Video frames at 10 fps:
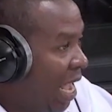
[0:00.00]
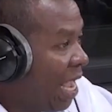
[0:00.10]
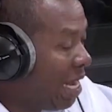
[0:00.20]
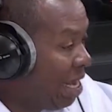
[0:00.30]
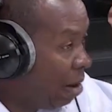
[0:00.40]

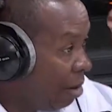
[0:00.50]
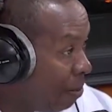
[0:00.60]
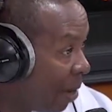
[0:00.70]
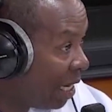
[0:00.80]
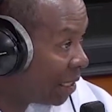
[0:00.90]
A
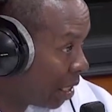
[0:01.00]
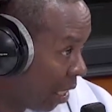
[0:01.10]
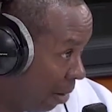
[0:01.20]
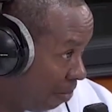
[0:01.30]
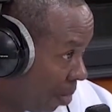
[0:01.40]
deliberate
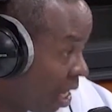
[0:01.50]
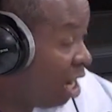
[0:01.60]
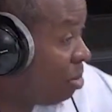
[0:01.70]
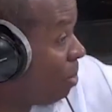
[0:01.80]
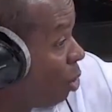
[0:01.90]
thing. And
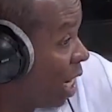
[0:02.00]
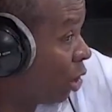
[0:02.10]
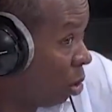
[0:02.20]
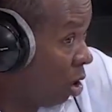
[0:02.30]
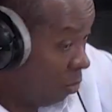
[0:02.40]
remember what I
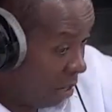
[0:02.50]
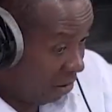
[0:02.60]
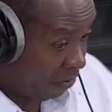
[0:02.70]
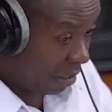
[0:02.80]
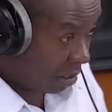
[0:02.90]
told you when I
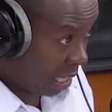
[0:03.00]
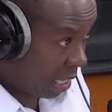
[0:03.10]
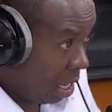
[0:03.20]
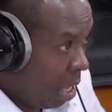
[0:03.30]
first started,